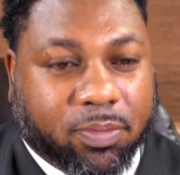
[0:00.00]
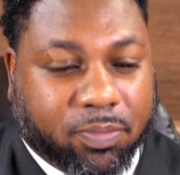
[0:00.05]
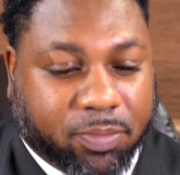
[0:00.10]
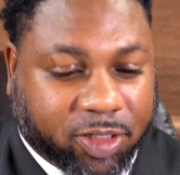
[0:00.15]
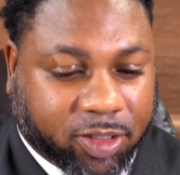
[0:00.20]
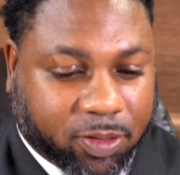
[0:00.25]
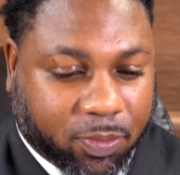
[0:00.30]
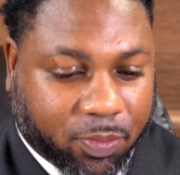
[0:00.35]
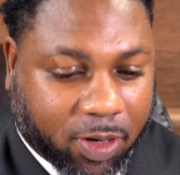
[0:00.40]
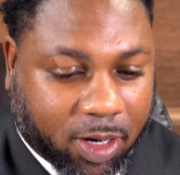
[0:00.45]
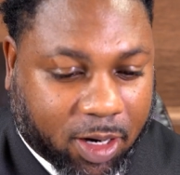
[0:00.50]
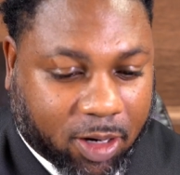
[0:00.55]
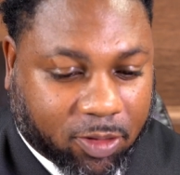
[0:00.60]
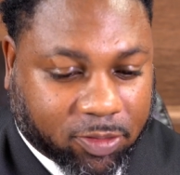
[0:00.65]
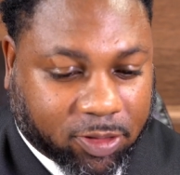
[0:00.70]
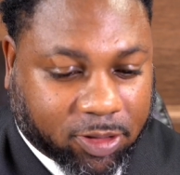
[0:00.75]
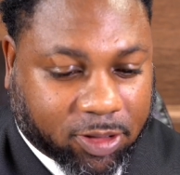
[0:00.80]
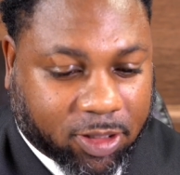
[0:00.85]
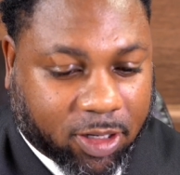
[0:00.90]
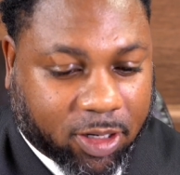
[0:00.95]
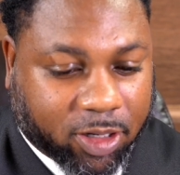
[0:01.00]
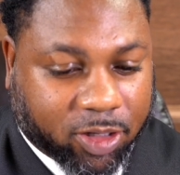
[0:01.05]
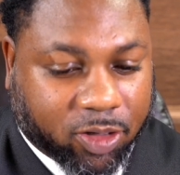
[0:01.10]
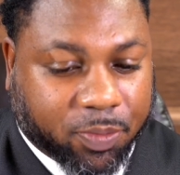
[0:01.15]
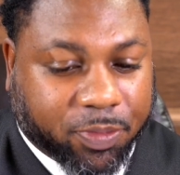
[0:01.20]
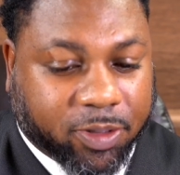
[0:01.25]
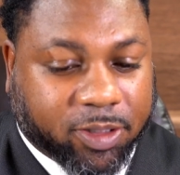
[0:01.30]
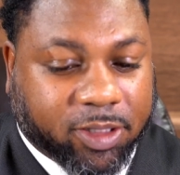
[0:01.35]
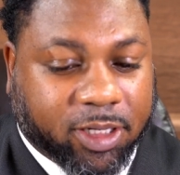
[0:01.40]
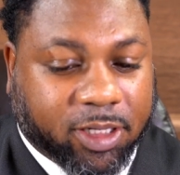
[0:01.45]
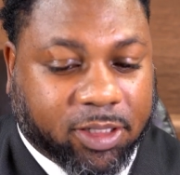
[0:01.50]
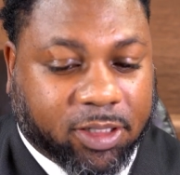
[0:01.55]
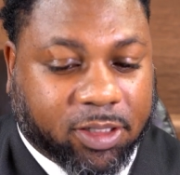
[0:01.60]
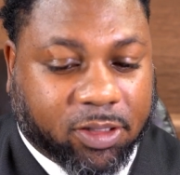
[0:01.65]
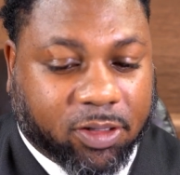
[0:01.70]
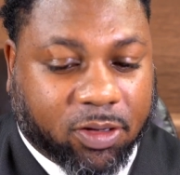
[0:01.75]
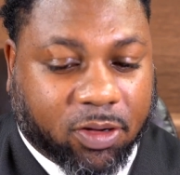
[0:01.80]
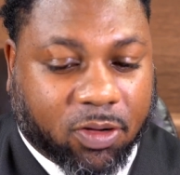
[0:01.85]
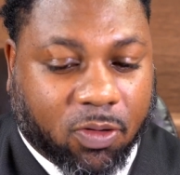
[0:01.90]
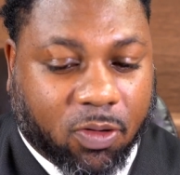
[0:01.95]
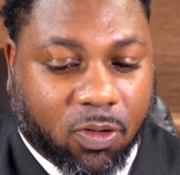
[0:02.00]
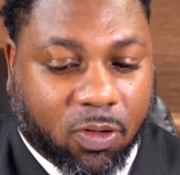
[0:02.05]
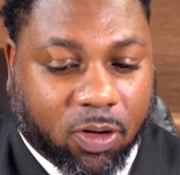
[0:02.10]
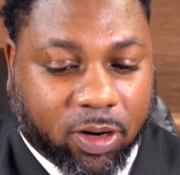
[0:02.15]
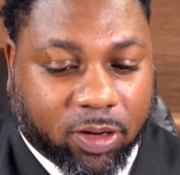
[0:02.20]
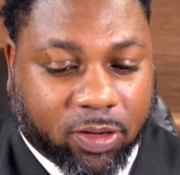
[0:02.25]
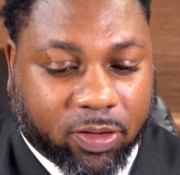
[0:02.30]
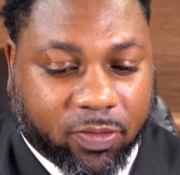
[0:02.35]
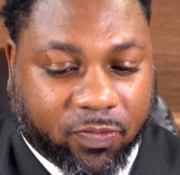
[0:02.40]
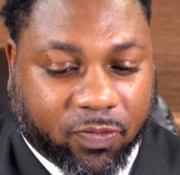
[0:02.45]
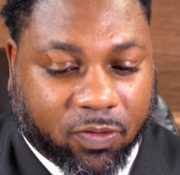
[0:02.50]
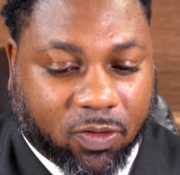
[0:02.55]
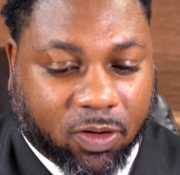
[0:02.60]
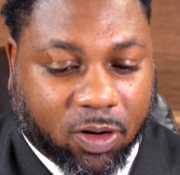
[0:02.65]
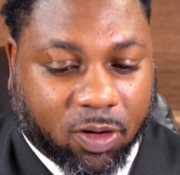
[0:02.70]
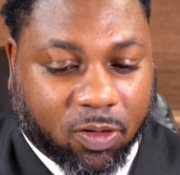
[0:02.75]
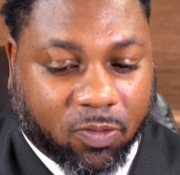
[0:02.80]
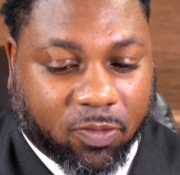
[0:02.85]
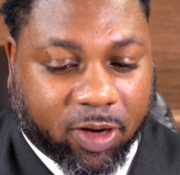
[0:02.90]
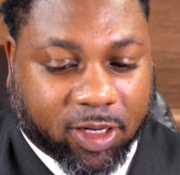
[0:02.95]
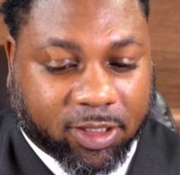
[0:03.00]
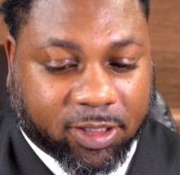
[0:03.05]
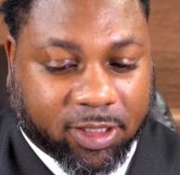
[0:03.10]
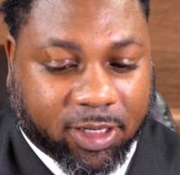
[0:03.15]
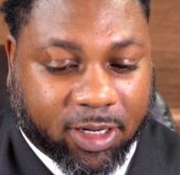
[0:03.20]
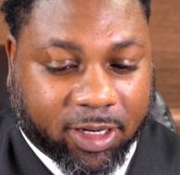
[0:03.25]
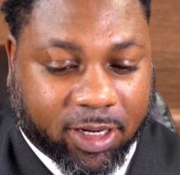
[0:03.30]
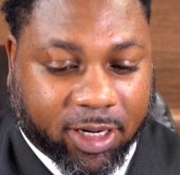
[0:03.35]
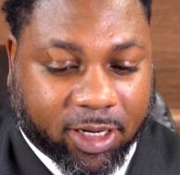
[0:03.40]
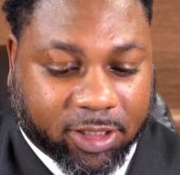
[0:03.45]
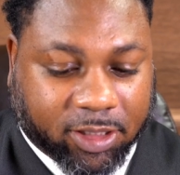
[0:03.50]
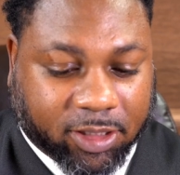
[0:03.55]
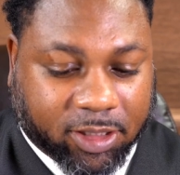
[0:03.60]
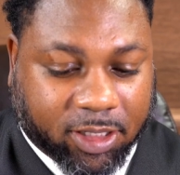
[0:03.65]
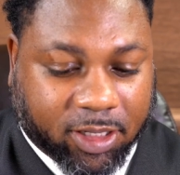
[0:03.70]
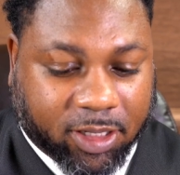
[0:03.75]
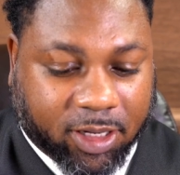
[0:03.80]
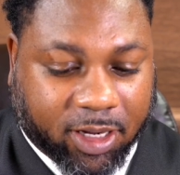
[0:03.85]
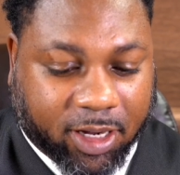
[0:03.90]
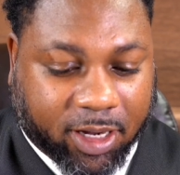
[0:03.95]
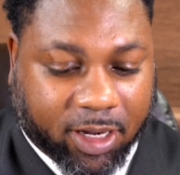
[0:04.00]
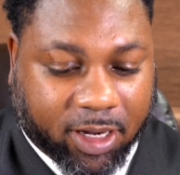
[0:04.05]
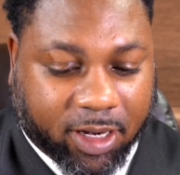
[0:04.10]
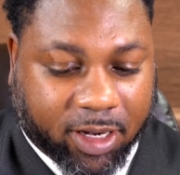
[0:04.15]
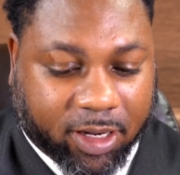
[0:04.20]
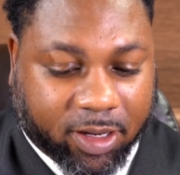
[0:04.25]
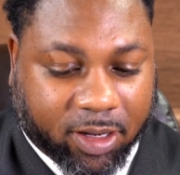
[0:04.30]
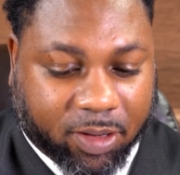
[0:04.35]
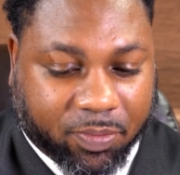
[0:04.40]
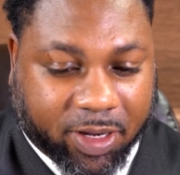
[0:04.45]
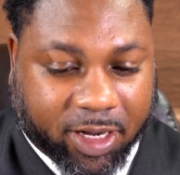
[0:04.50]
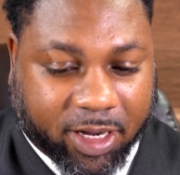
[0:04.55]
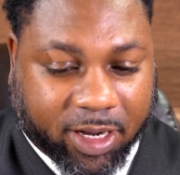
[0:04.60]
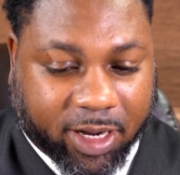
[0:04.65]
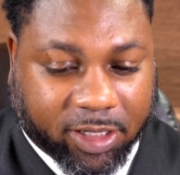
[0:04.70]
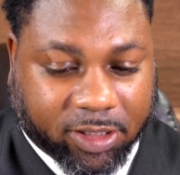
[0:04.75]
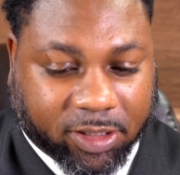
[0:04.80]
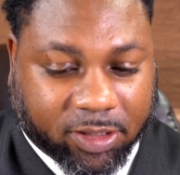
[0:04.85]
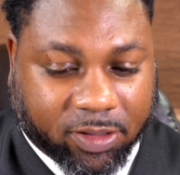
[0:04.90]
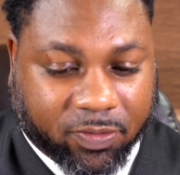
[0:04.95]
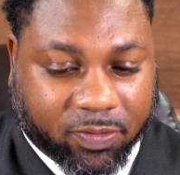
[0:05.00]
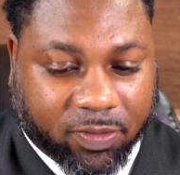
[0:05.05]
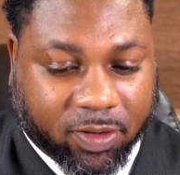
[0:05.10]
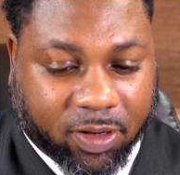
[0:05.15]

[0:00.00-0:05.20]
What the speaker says: Mr. Bowers, you're petitioning the court for reconciliation and mediation